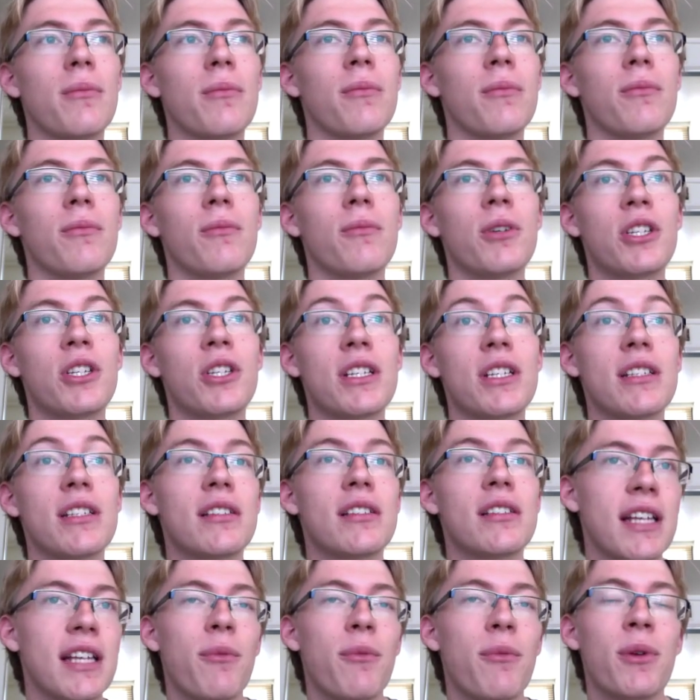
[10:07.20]
which is
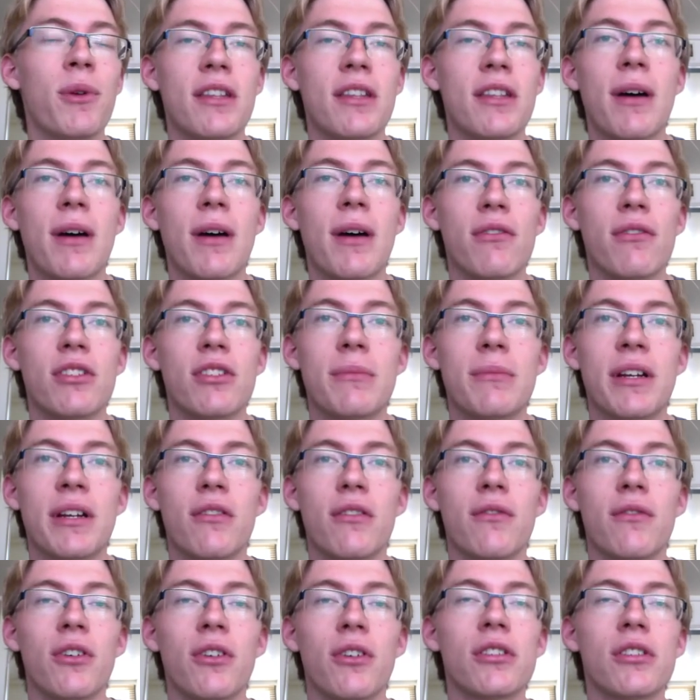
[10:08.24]
set within the Marvel Cinematic
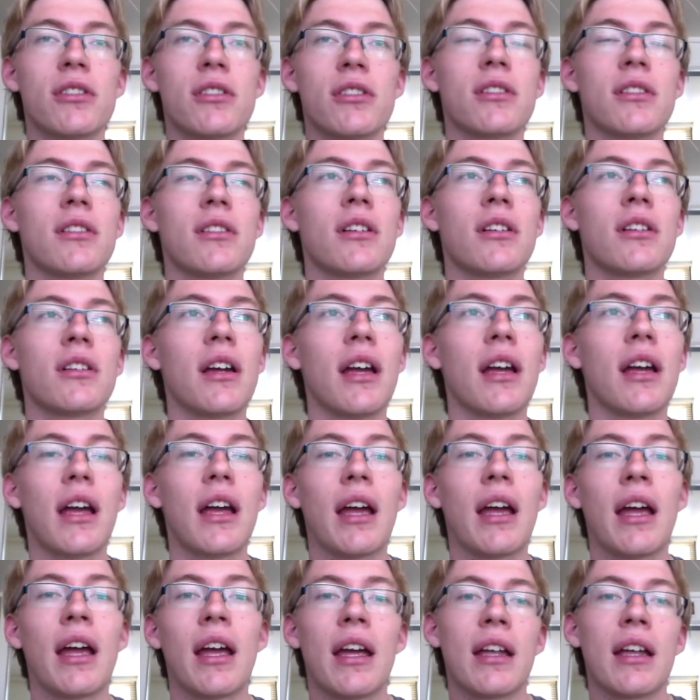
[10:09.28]
Universe,
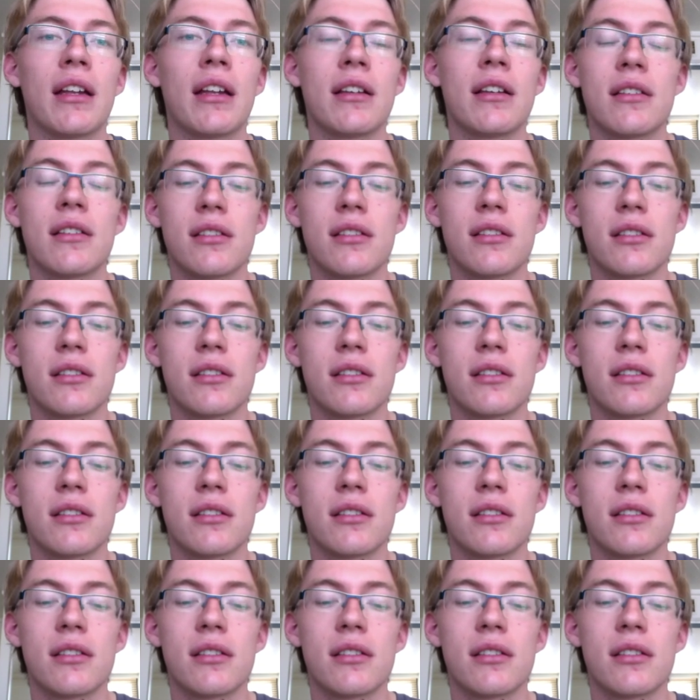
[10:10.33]
and